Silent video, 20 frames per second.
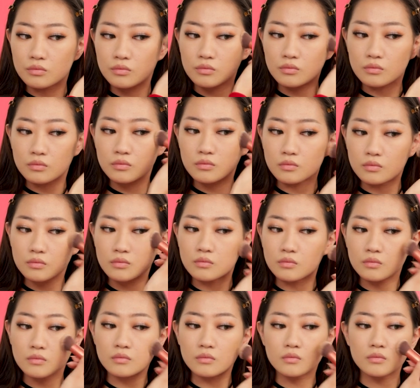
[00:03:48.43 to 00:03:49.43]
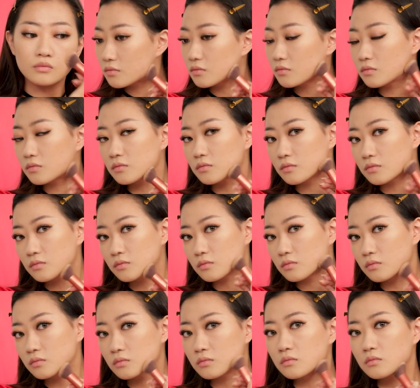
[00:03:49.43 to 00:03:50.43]

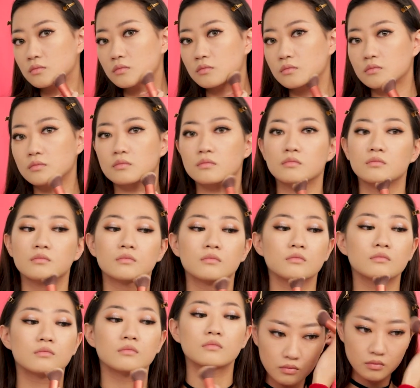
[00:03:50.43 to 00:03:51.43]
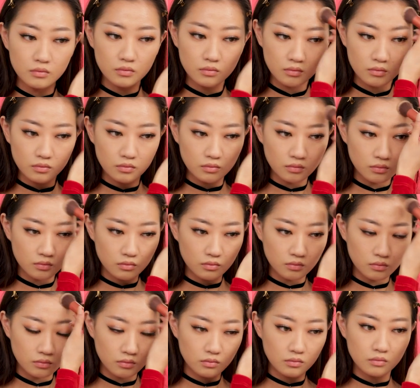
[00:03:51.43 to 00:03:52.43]

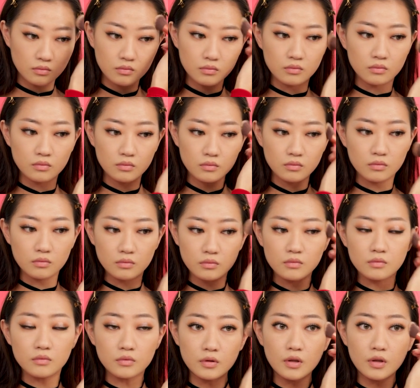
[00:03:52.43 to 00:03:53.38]
(silence)